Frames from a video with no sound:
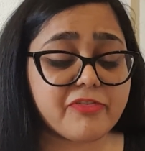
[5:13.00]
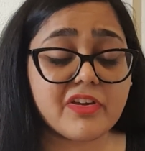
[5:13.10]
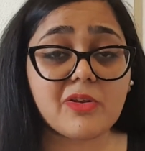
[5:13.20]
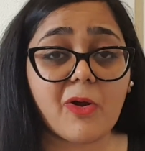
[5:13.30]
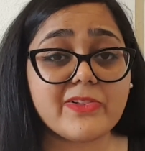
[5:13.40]

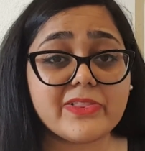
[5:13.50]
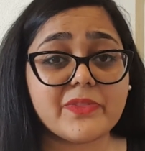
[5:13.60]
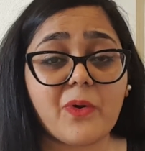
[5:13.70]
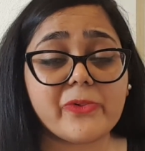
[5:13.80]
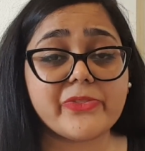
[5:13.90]
fit all
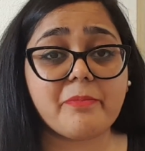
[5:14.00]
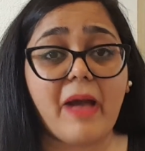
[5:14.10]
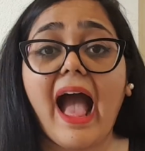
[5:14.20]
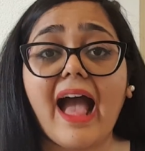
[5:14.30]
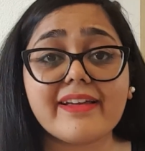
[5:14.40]
the
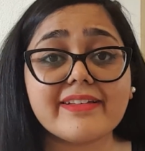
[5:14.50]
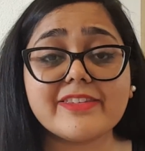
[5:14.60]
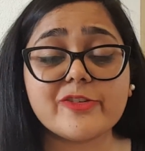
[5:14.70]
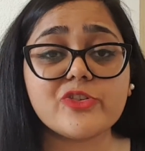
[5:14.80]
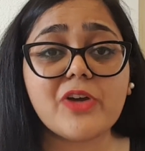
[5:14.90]

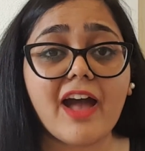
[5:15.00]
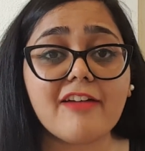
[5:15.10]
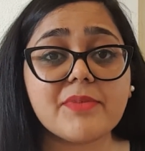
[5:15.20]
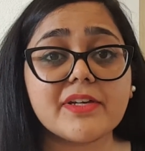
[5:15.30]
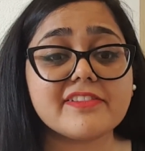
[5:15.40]
bag that you
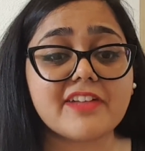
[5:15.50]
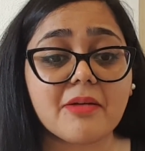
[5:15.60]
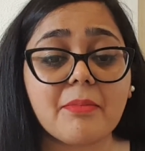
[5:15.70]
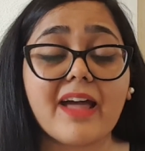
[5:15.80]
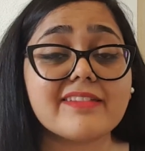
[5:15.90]
have, because
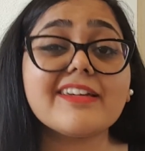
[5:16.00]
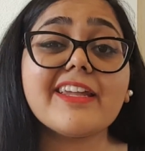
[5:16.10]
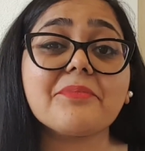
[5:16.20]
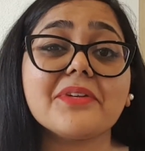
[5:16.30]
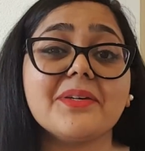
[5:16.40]
our bags are
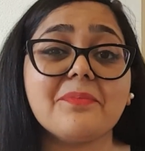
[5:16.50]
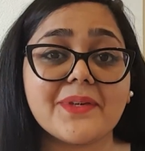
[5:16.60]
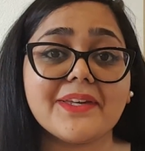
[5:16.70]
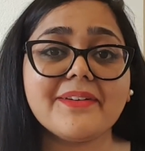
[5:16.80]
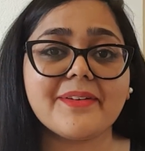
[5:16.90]
like pretty
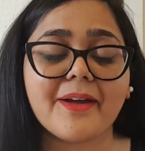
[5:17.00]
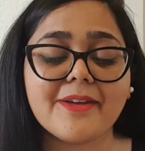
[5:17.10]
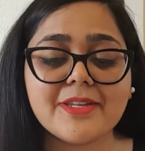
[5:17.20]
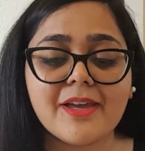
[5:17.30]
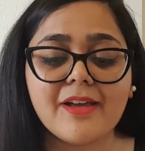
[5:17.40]
big,
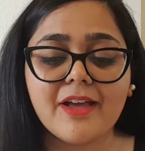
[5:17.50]
right?